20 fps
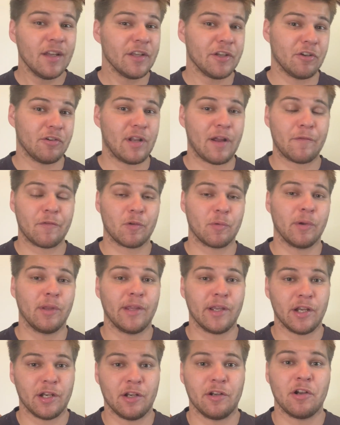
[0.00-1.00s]
you're never
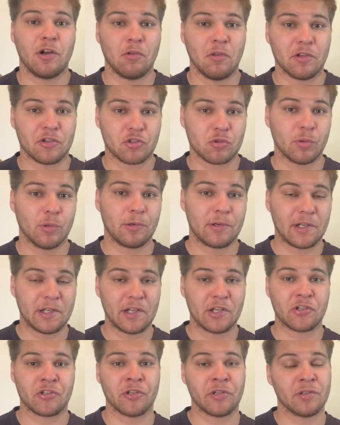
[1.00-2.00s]
really going to know the true
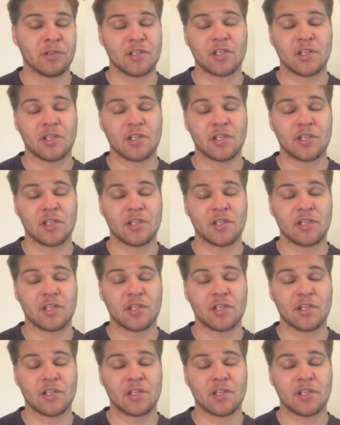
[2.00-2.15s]
condition.